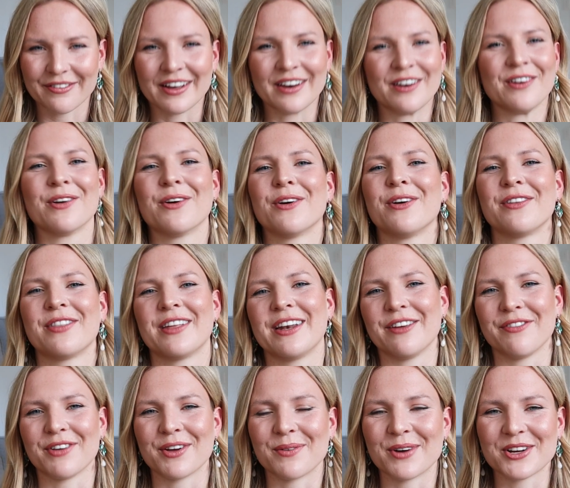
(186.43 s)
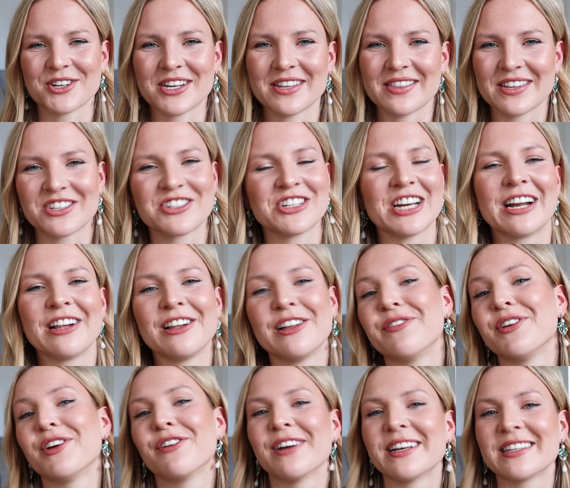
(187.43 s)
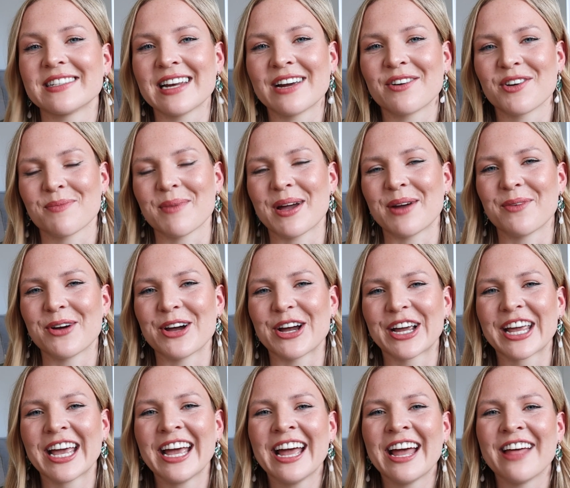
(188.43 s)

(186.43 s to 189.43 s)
I know that if you're watching this channel, if you resonate with my work,